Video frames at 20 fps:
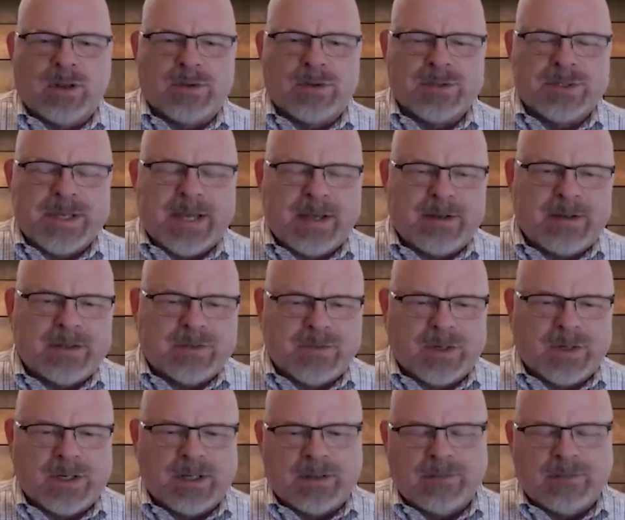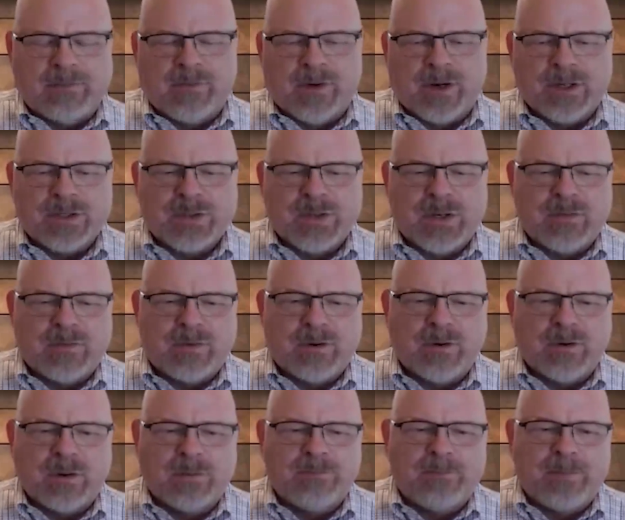work all those out. And it's very, very
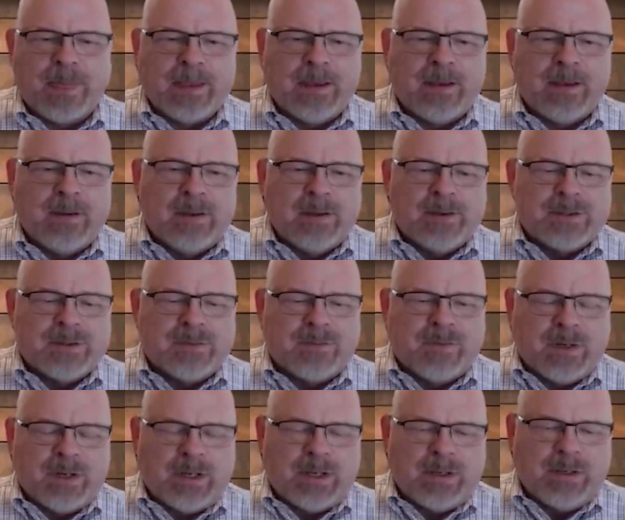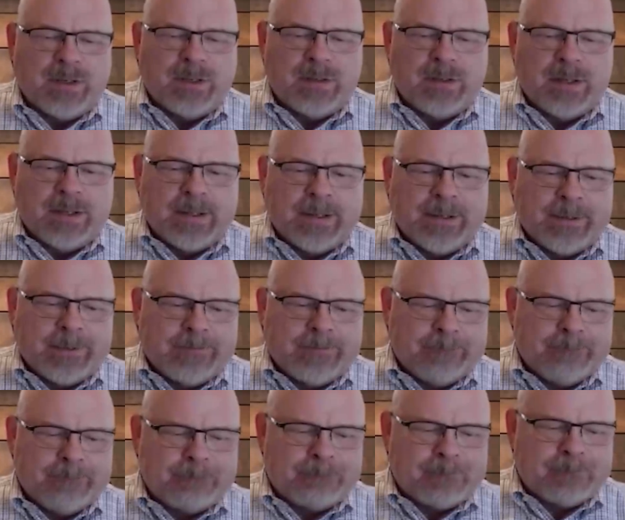straightforward. So very good.
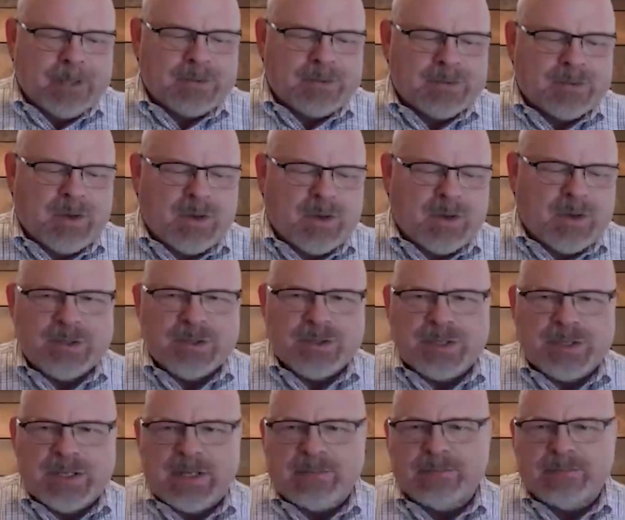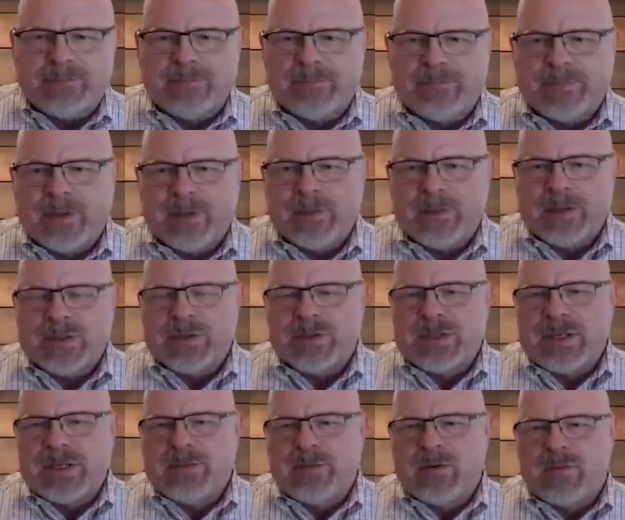So how big's your team? How
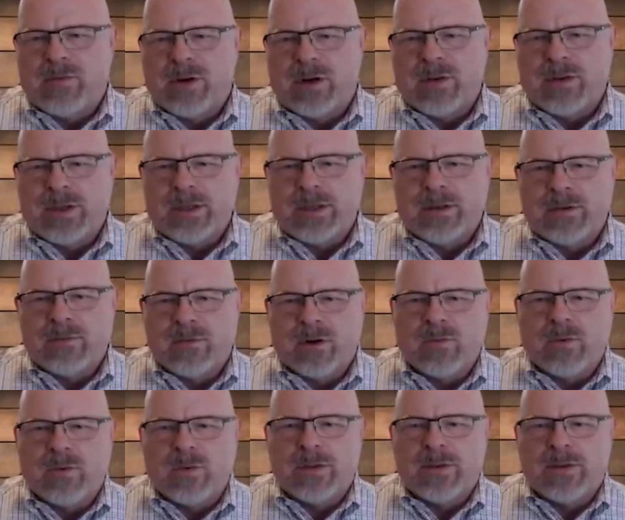big's your team overall that you work